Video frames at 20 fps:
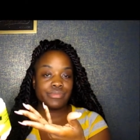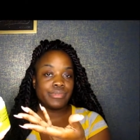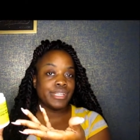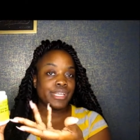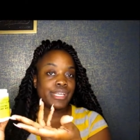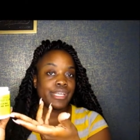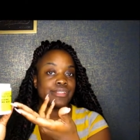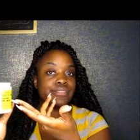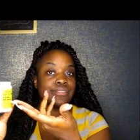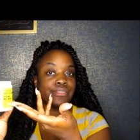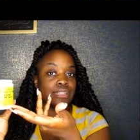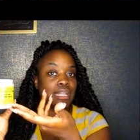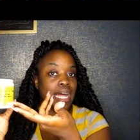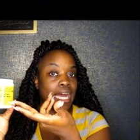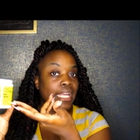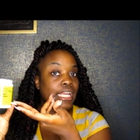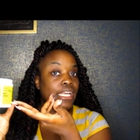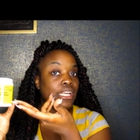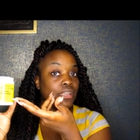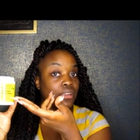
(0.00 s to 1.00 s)
Hence
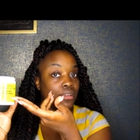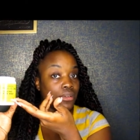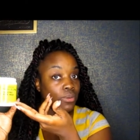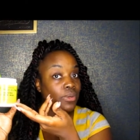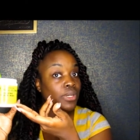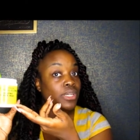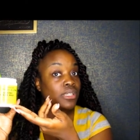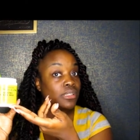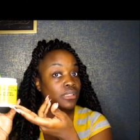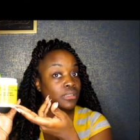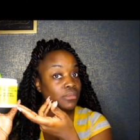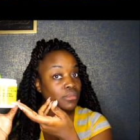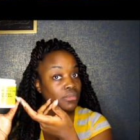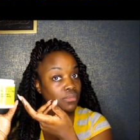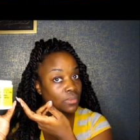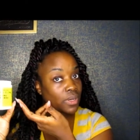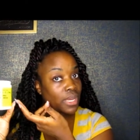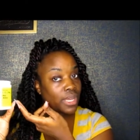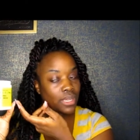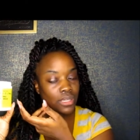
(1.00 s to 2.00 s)
locking cream
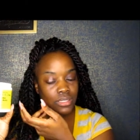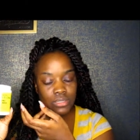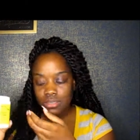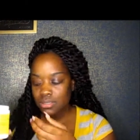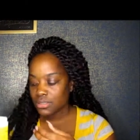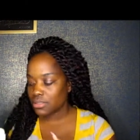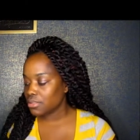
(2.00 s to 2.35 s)
wax.